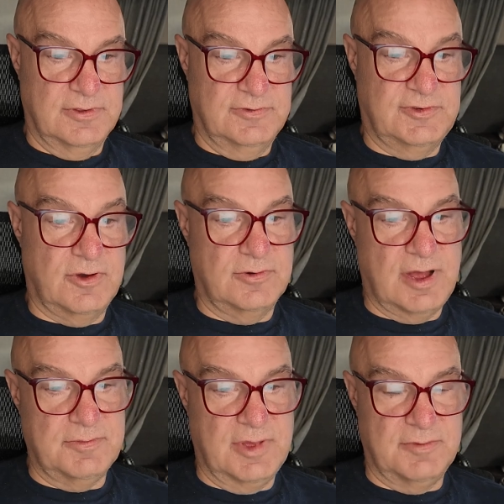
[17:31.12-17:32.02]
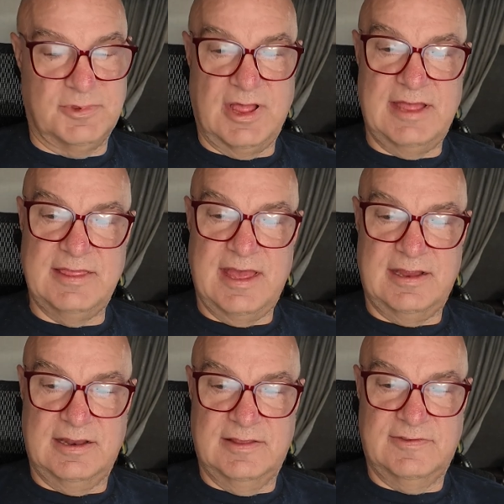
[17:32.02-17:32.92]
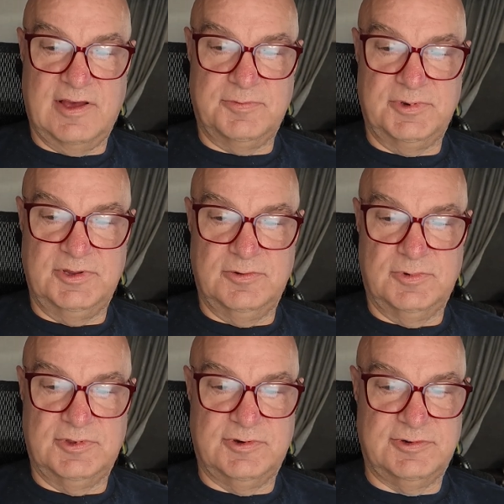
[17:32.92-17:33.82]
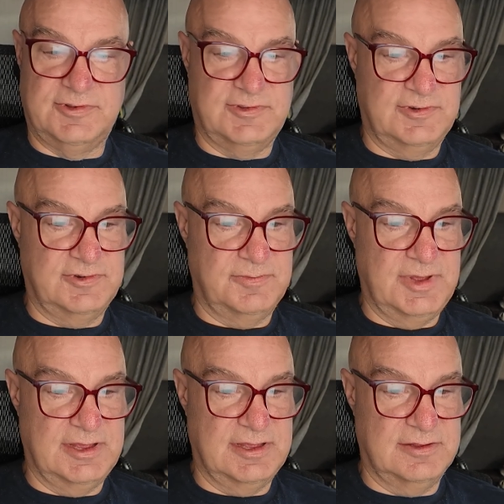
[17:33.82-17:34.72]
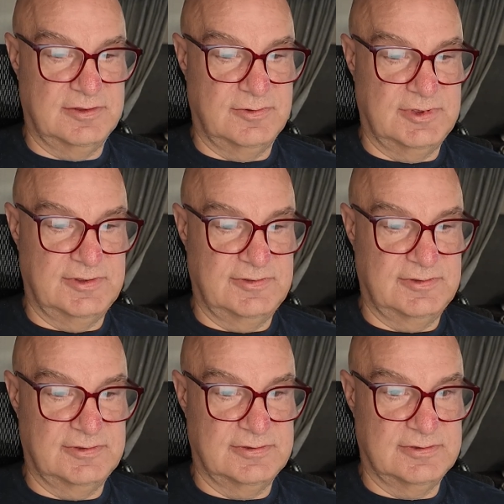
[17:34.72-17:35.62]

So I'm glad that is helping you with your decision making, Louise.